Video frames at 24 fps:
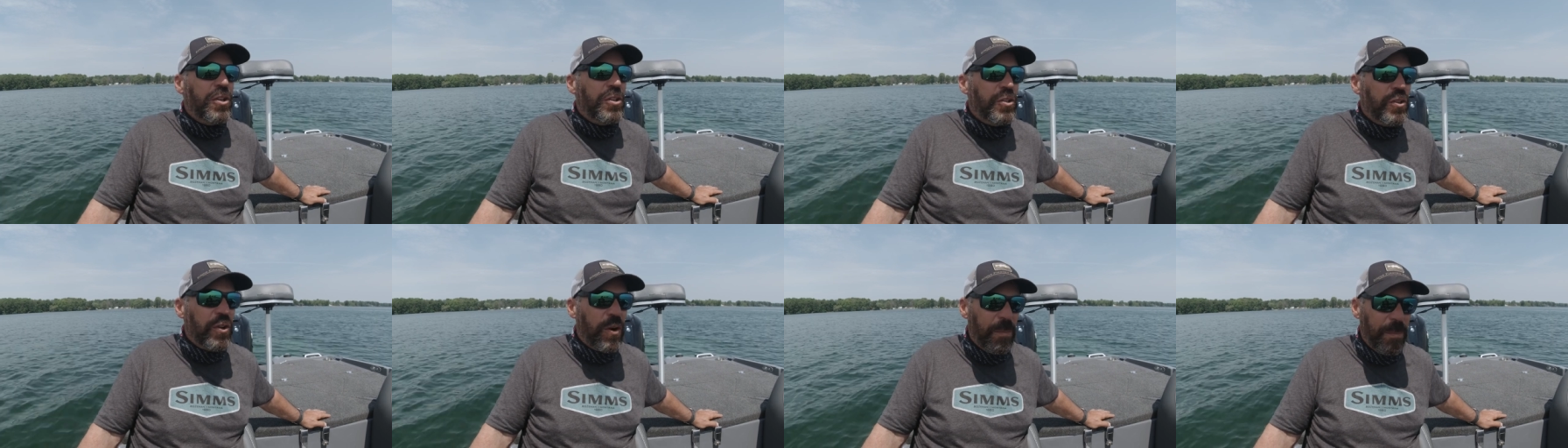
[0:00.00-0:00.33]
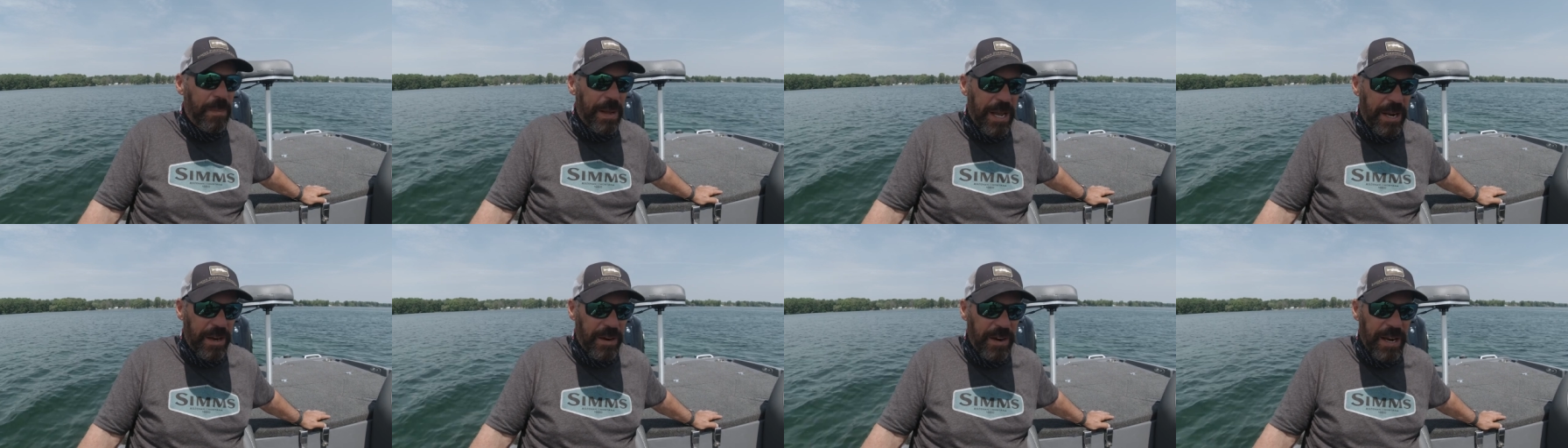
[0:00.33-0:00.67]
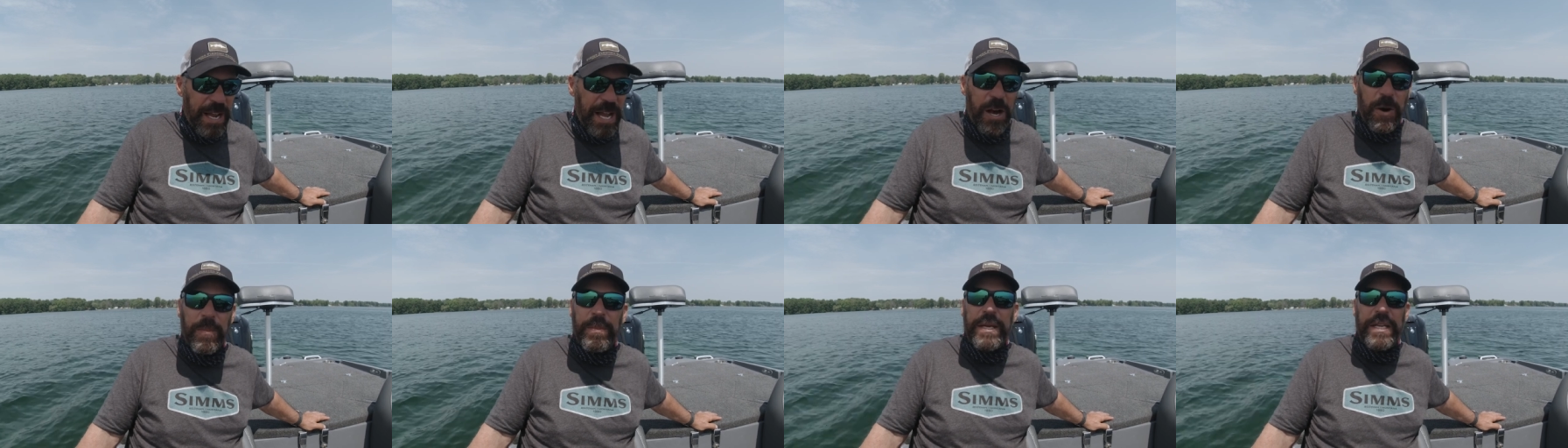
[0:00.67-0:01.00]
no matter
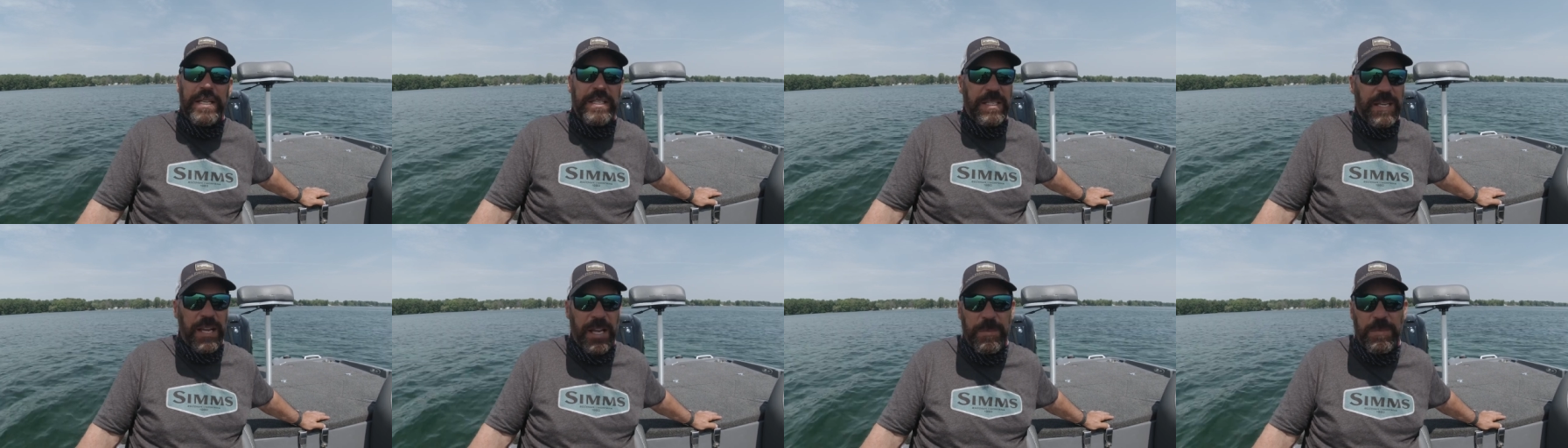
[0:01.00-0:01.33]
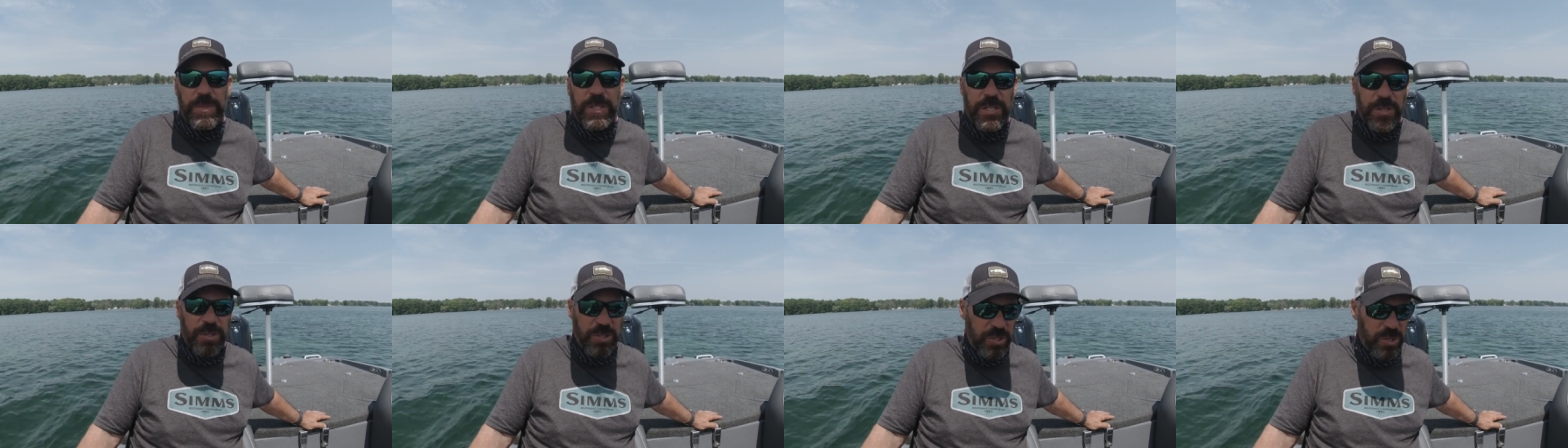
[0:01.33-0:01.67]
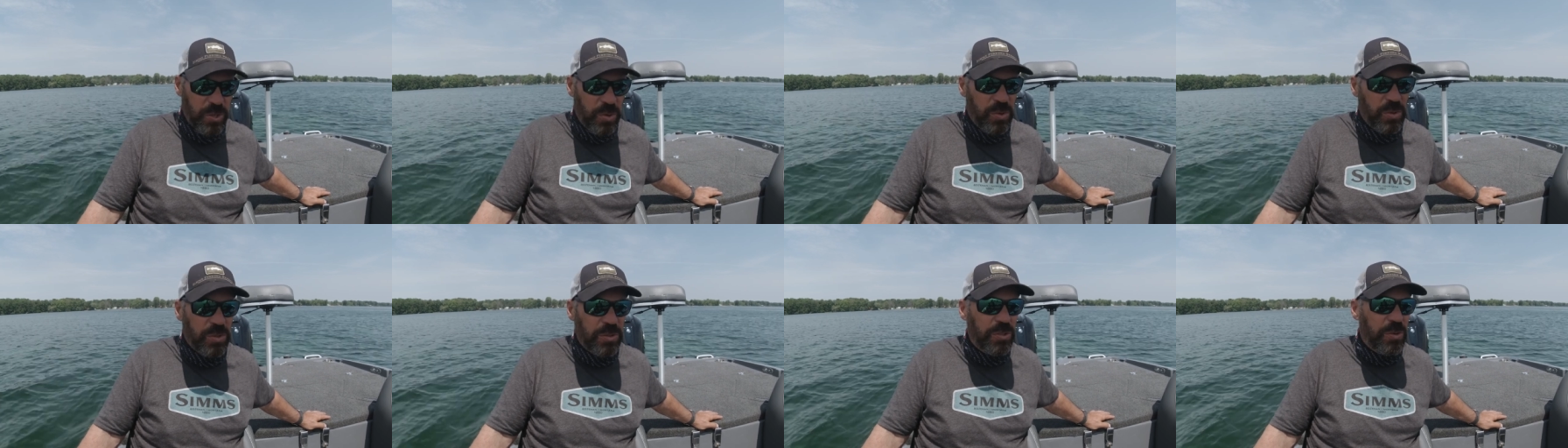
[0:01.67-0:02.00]
how many times they're
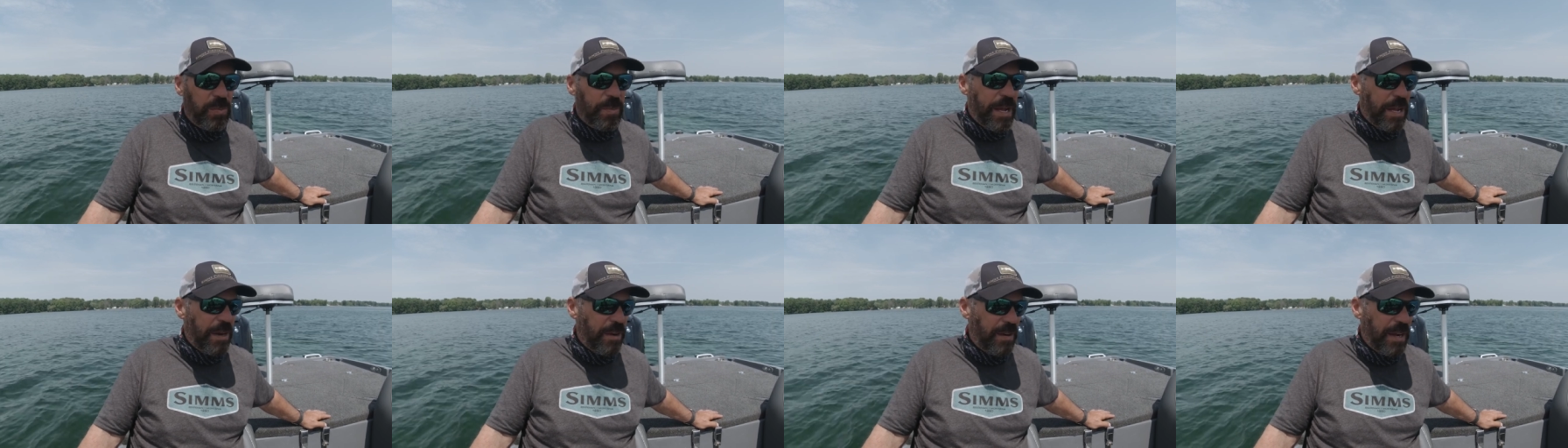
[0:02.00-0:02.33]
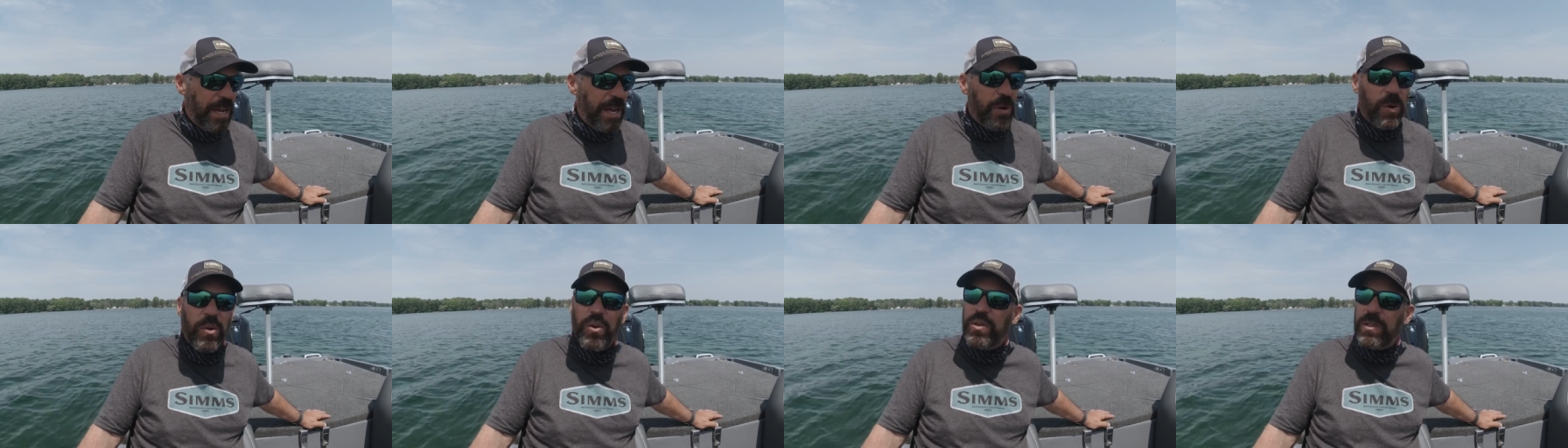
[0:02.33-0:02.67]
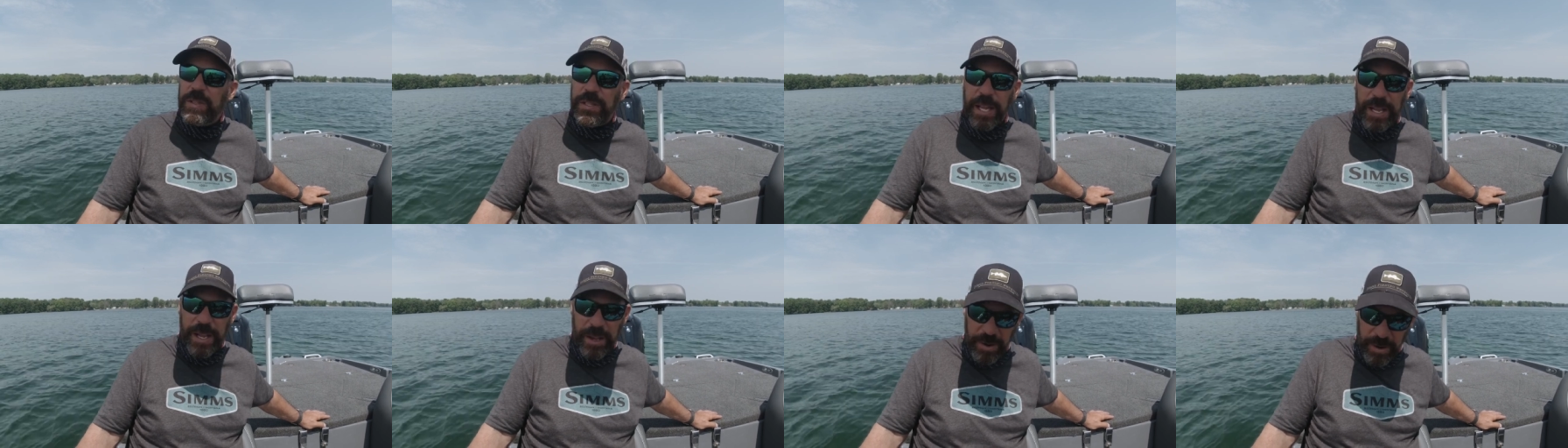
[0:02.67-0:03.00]
sold, no matter how
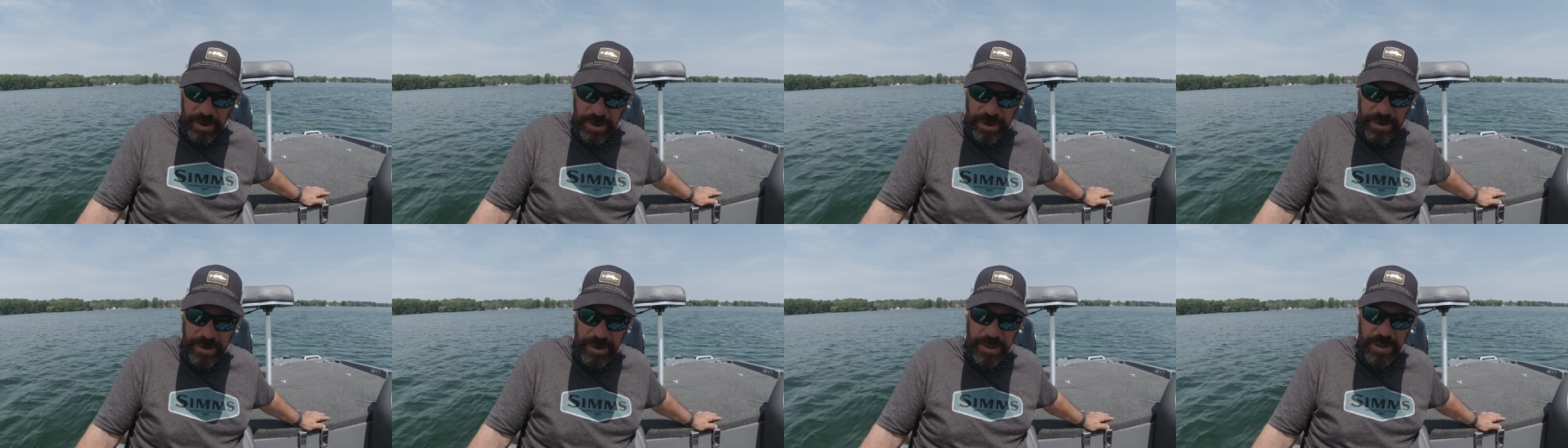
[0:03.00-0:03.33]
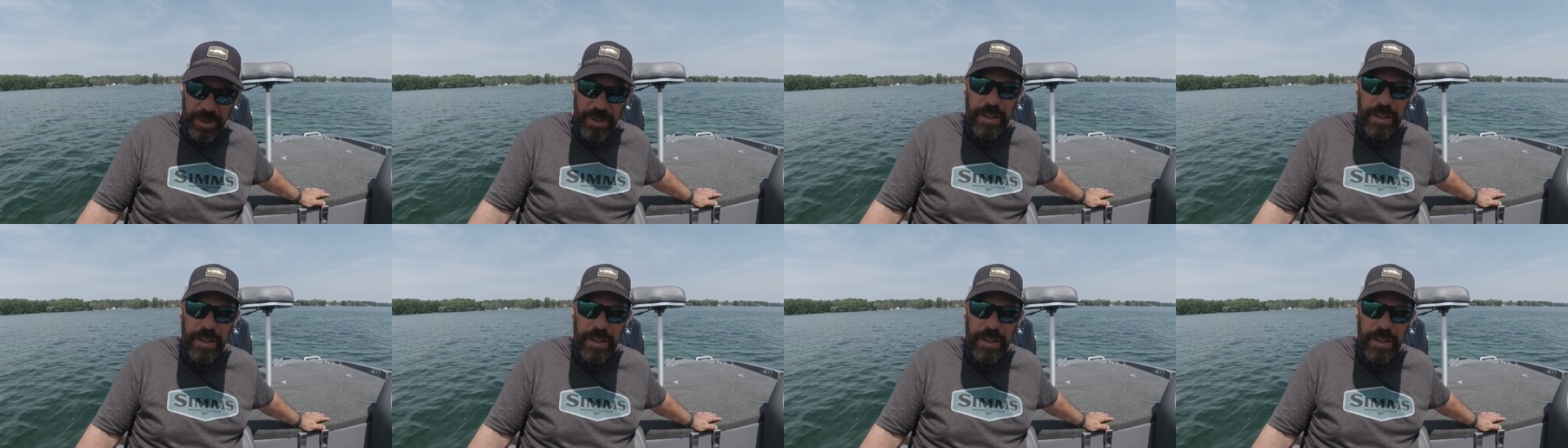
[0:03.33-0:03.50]
old they are.